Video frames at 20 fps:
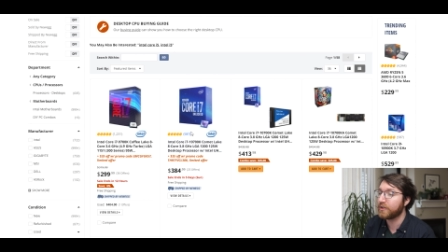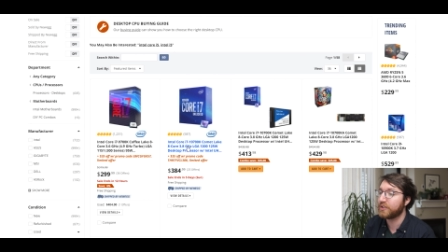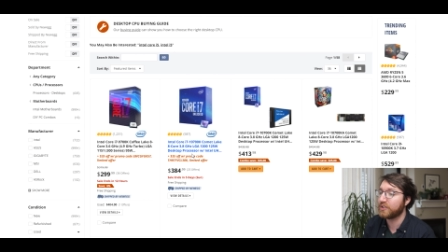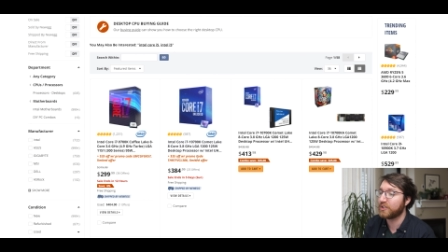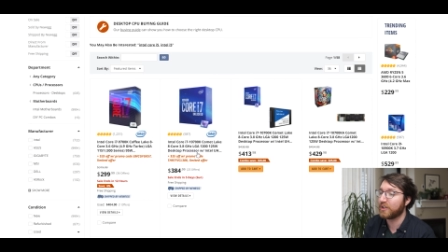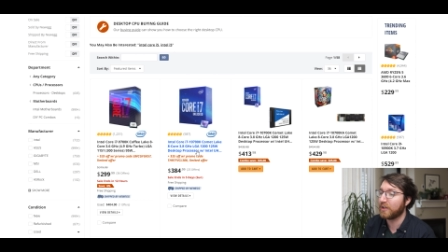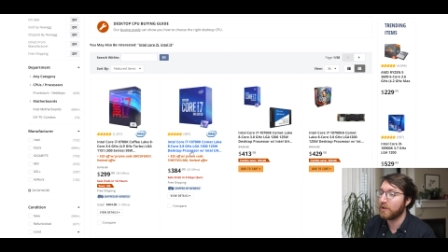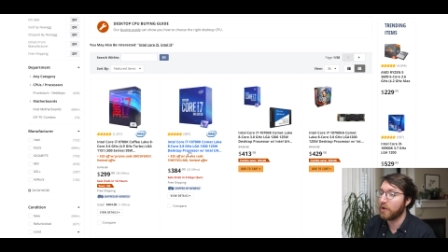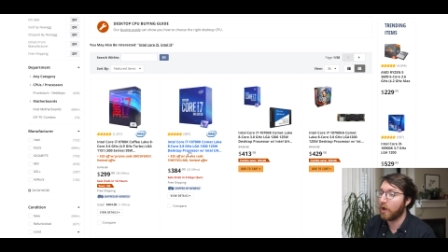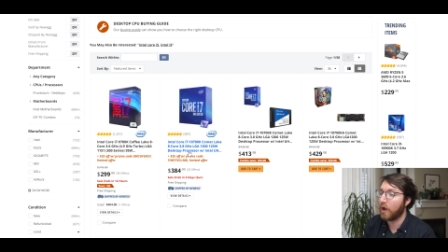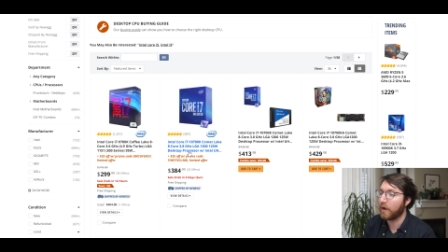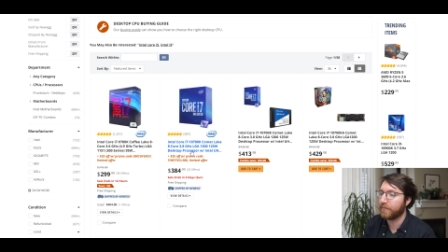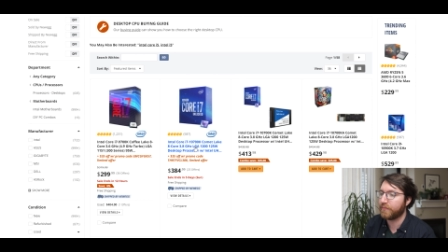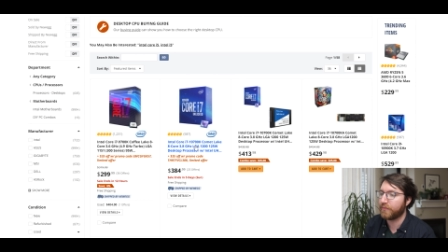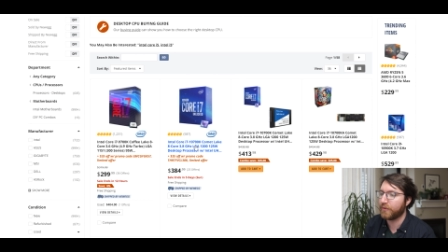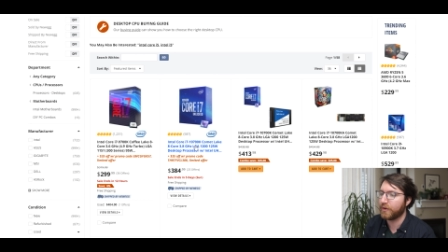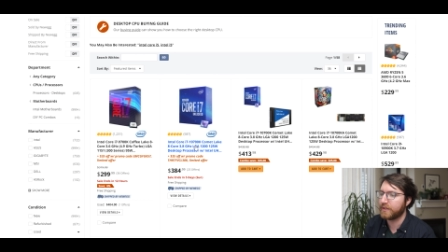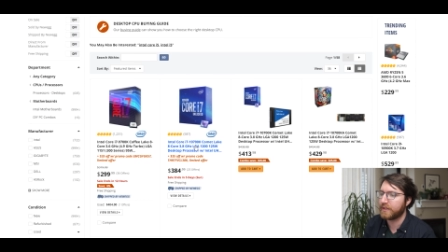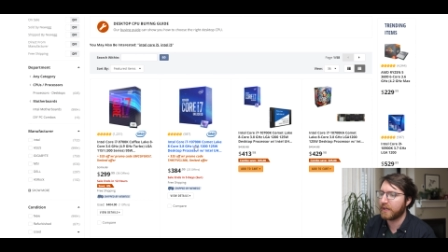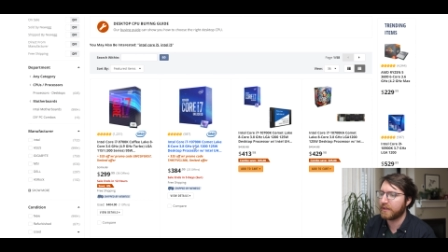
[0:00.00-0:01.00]
is a lot
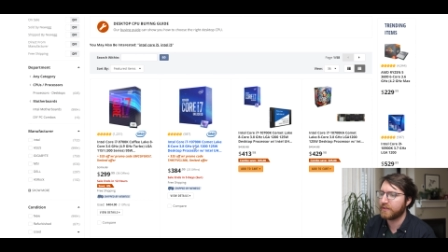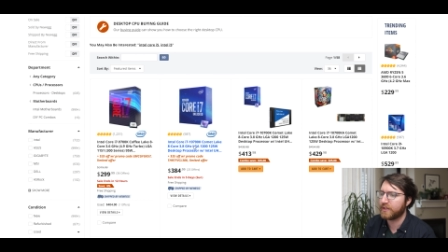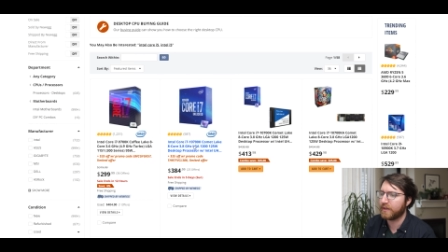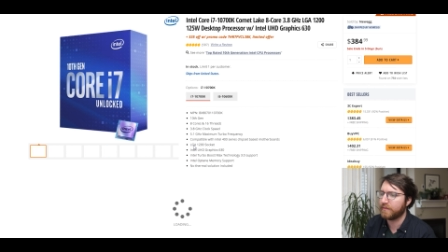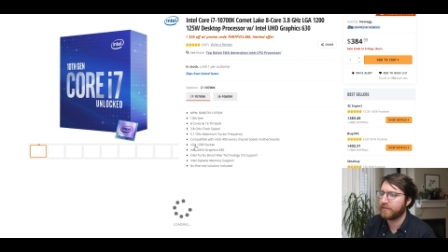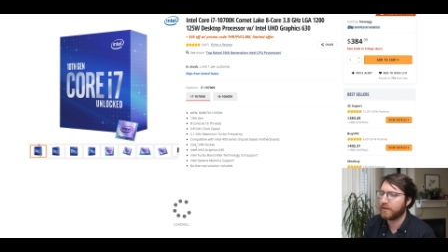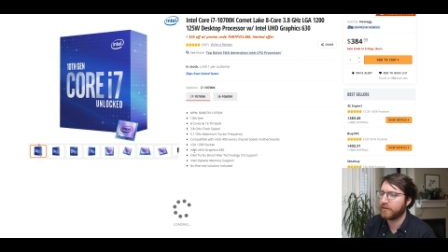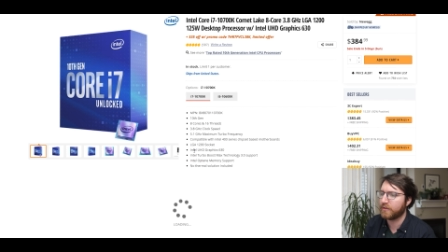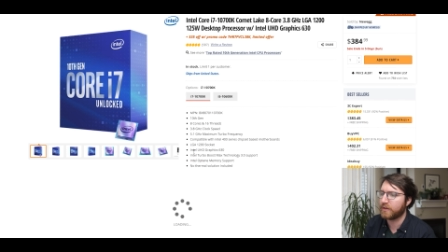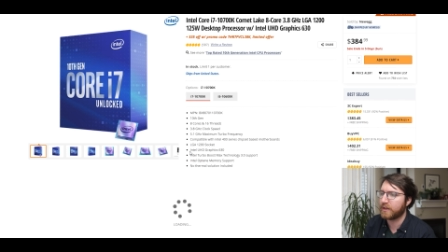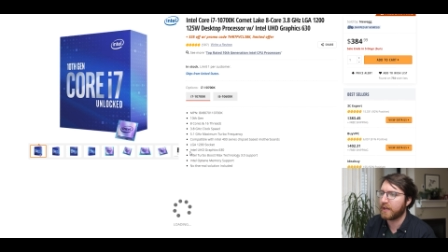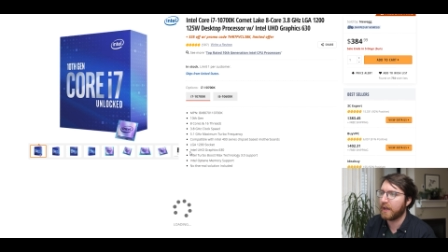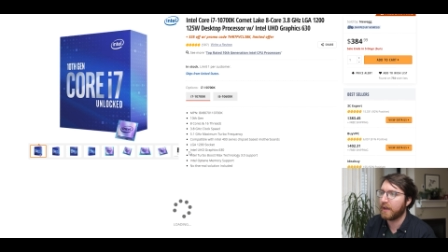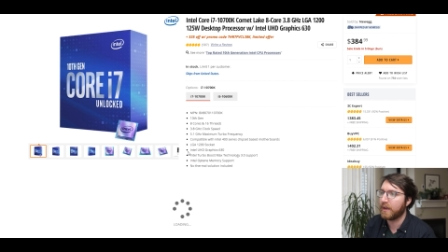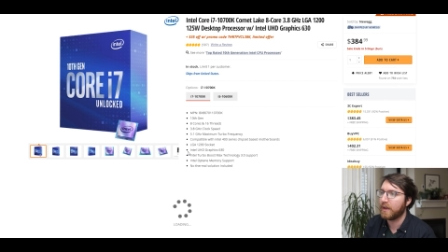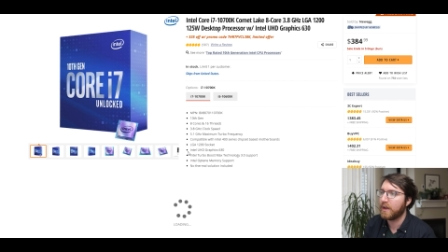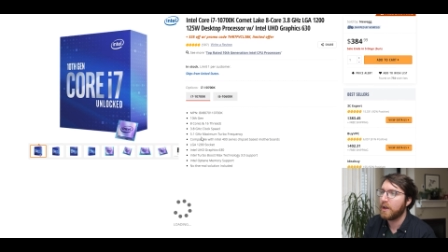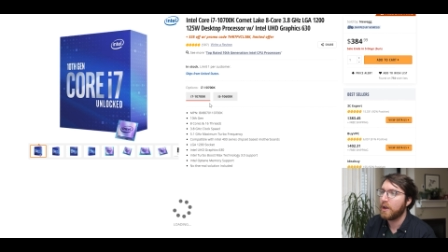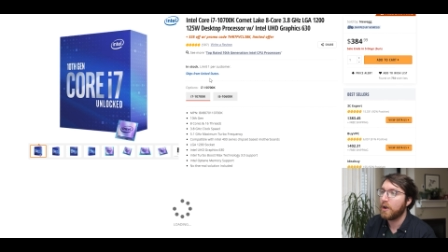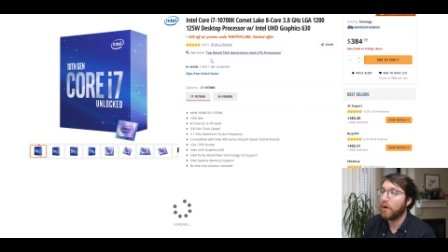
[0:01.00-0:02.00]
for a 10700K,